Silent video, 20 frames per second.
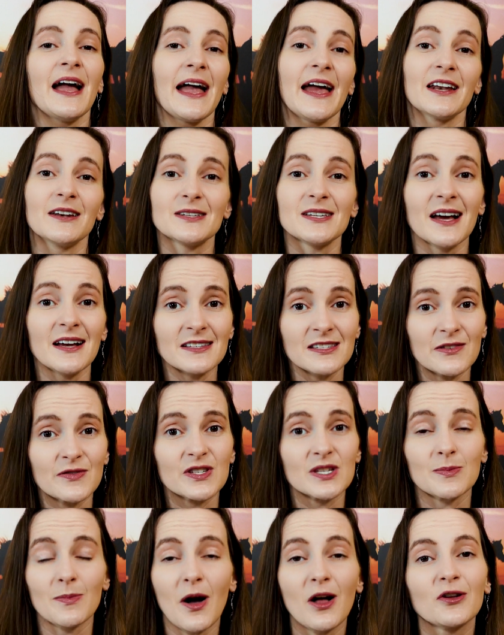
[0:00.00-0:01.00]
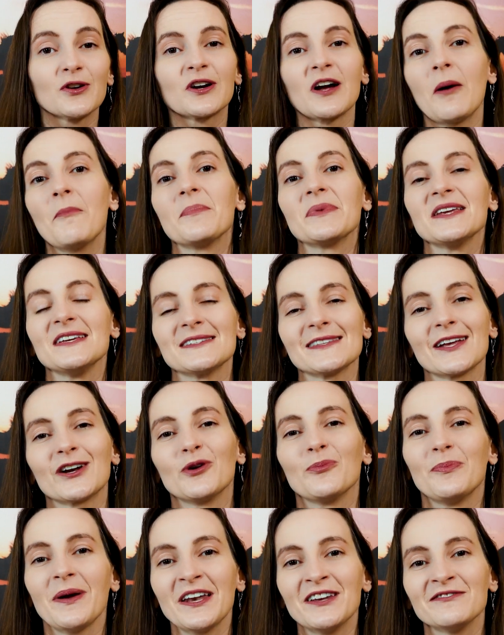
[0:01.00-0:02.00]
and tons of smaller companies that
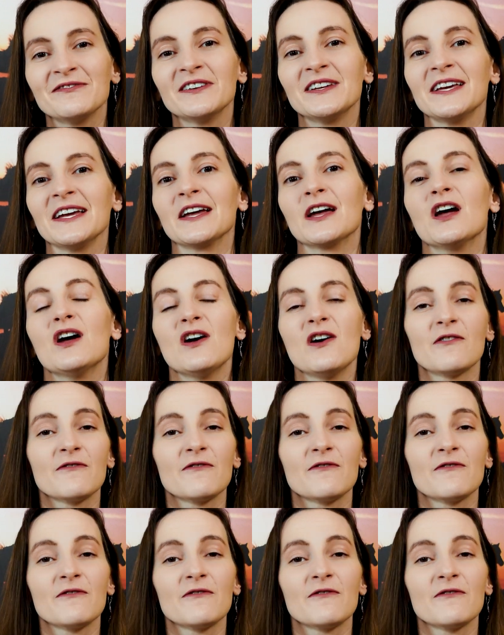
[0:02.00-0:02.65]
are benefiting